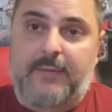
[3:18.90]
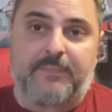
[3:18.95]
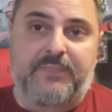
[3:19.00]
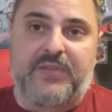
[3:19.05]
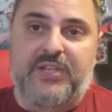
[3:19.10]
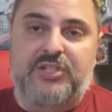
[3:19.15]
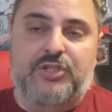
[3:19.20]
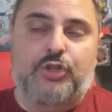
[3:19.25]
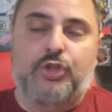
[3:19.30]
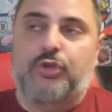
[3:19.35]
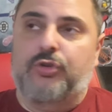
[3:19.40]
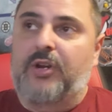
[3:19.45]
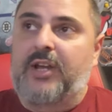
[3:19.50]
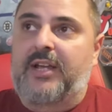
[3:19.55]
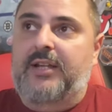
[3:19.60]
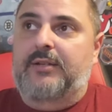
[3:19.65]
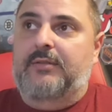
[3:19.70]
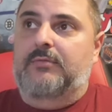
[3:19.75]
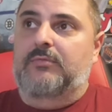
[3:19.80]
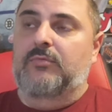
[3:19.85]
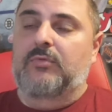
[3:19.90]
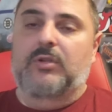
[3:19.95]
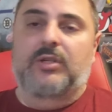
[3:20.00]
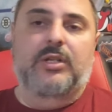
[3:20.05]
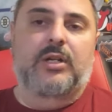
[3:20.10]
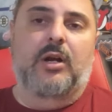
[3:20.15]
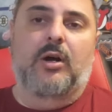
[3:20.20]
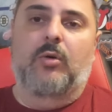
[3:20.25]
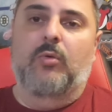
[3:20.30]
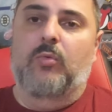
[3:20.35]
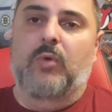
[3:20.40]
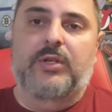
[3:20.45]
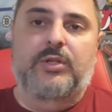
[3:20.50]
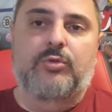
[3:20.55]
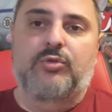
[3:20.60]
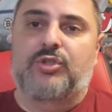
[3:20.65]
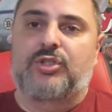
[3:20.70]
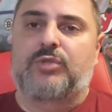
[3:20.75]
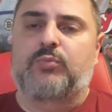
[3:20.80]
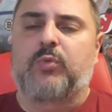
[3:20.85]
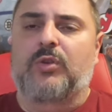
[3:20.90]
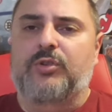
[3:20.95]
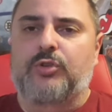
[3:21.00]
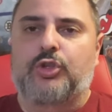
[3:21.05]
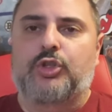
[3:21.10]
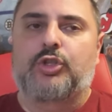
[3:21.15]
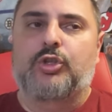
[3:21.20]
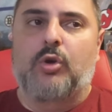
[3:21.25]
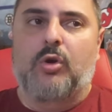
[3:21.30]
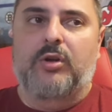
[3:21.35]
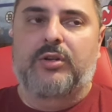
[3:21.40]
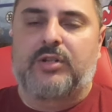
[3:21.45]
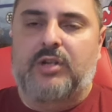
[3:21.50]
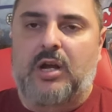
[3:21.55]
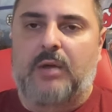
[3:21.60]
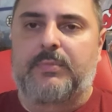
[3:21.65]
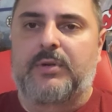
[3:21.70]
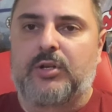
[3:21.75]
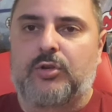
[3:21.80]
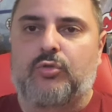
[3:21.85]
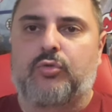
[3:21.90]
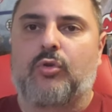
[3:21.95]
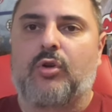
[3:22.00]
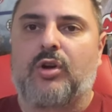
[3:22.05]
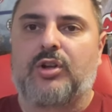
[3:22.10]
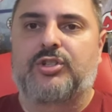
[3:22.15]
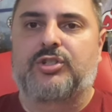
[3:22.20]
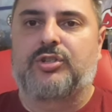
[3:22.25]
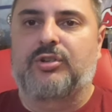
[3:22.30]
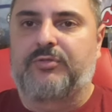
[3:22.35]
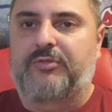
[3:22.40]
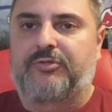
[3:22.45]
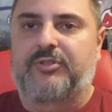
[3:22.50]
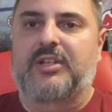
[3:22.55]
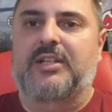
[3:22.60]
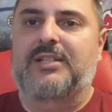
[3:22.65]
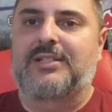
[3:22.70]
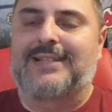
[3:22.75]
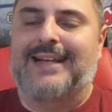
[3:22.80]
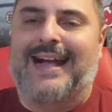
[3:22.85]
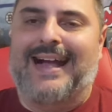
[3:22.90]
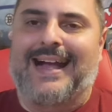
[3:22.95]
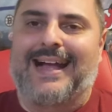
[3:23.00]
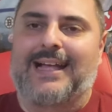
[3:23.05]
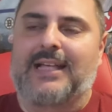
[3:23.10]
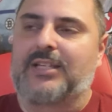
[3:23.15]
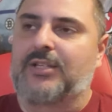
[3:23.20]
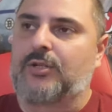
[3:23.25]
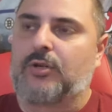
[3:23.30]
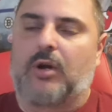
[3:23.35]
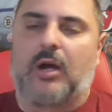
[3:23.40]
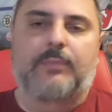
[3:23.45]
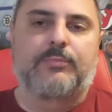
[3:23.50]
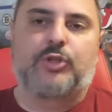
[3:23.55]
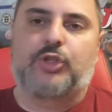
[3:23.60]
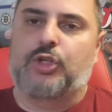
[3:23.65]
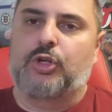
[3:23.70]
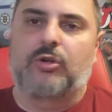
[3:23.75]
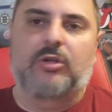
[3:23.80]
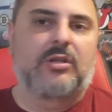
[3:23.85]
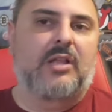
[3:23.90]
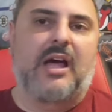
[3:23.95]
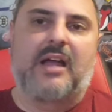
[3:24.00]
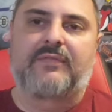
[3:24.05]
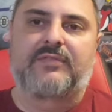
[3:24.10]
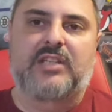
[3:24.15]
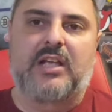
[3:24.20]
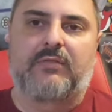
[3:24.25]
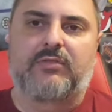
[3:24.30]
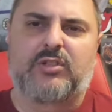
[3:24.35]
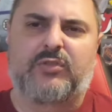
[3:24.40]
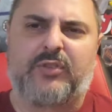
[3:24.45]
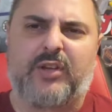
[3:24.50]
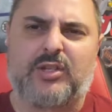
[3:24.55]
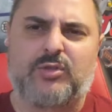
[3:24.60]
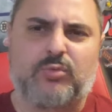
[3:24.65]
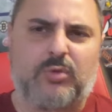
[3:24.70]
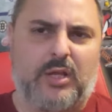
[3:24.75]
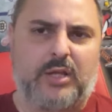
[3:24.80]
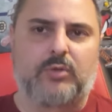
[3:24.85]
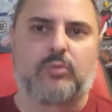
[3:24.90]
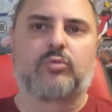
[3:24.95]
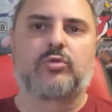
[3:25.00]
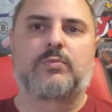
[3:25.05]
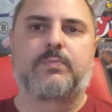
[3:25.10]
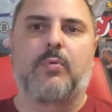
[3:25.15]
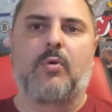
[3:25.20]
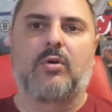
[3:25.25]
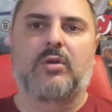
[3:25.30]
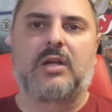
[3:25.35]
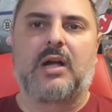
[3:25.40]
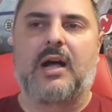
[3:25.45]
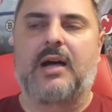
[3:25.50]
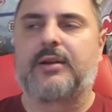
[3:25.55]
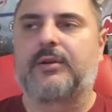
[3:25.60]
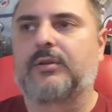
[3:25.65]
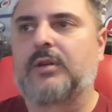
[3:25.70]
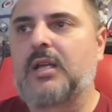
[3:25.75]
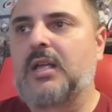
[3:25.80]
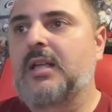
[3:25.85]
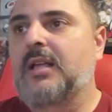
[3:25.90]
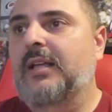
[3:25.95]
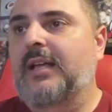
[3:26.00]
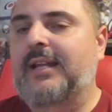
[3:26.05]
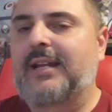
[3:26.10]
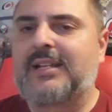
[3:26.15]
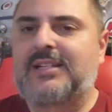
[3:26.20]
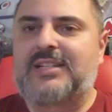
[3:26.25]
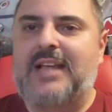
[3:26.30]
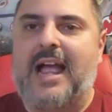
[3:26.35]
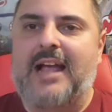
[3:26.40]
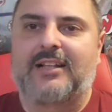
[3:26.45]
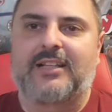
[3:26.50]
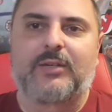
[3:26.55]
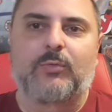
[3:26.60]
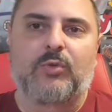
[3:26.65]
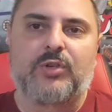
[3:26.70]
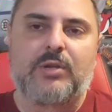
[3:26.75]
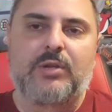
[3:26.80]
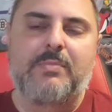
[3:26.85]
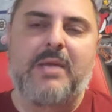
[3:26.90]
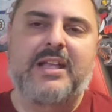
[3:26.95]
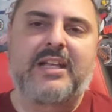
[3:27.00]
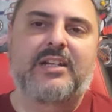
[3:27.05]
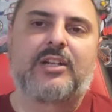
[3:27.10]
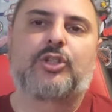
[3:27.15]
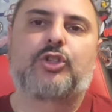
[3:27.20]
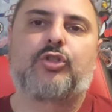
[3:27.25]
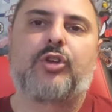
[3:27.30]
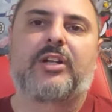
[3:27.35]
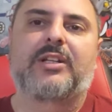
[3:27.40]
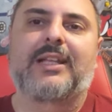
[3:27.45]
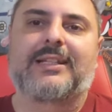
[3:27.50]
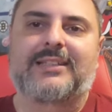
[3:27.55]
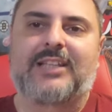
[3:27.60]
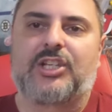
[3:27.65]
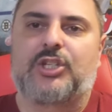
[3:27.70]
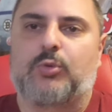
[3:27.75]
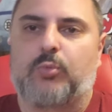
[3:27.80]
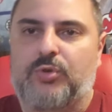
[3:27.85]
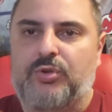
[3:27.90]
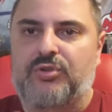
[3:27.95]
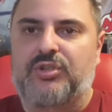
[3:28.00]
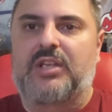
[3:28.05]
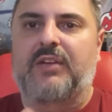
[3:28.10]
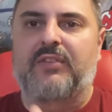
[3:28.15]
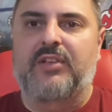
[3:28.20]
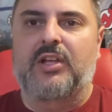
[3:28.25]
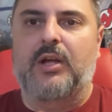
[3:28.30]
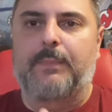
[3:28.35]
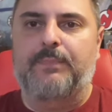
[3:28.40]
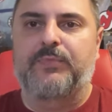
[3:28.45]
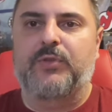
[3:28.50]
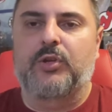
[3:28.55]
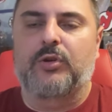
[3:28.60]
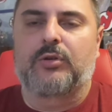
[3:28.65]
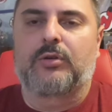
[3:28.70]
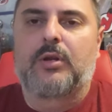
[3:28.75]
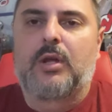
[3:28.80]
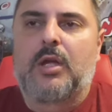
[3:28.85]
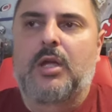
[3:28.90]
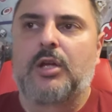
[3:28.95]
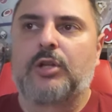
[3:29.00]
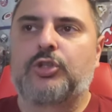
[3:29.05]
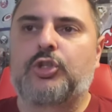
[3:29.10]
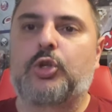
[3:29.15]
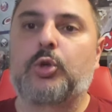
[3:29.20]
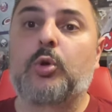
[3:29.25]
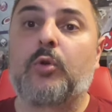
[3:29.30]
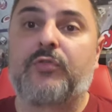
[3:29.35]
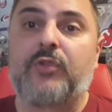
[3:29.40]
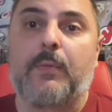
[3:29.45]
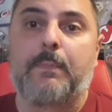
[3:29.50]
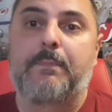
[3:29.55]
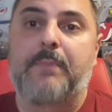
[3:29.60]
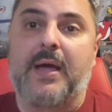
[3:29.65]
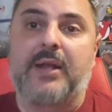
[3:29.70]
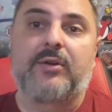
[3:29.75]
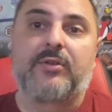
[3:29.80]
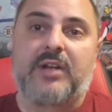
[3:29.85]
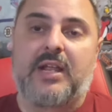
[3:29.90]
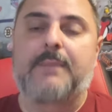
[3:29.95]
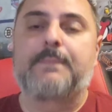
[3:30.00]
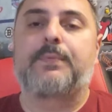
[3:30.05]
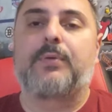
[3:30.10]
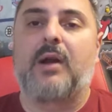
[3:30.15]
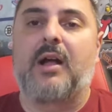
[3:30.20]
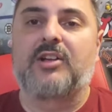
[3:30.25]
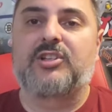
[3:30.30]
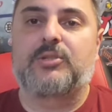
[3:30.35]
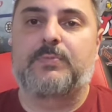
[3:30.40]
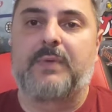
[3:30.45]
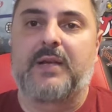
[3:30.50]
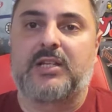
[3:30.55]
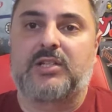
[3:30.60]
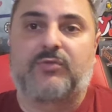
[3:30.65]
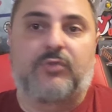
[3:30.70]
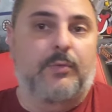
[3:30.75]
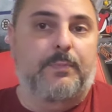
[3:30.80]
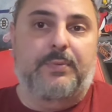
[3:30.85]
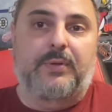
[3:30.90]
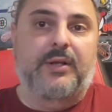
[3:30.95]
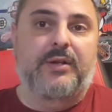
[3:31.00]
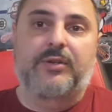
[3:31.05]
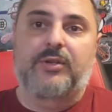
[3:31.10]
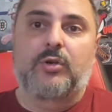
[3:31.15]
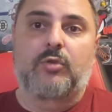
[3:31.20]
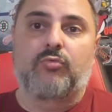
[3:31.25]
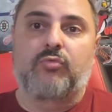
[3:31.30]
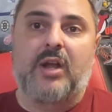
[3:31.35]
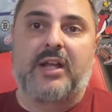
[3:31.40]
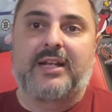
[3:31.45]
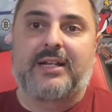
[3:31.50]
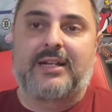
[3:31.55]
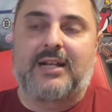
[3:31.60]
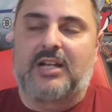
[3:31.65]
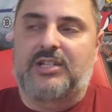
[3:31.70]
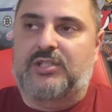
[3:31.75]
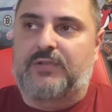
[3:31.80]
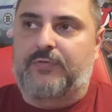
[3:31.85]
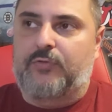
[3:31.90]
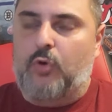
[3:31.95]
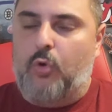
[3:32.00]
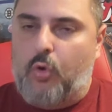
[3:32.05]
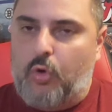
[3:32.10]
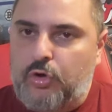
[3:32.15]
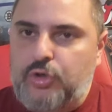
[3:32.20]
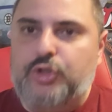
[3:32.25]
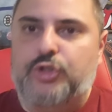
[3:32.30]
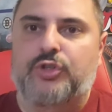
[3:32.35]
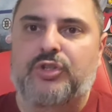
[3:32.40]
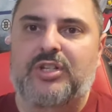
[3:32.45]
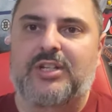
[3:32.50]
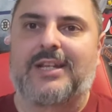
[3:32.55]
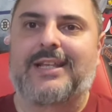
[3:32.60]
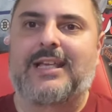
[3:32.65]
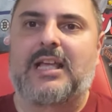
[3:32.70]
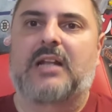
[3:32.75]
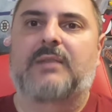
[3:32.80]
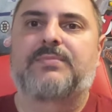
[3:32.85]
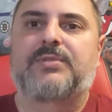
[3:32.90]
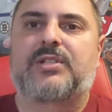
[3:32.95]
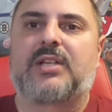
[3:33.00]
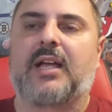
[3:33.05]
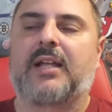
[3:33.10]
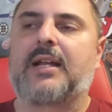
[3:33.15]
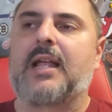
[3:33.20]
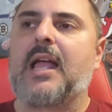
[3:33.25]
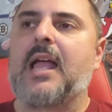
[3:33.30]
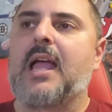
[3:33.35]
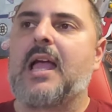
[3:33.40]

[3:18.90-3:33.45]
this trade, you know, when you saw it coming across your feeds, I'm sure a lot of Devils fans were like, who's Paul Cotter? And exactly, when you're making a trade like this, when you're giving up your two of your better named prospects for a player you don't recognize, of course you're going to get upset.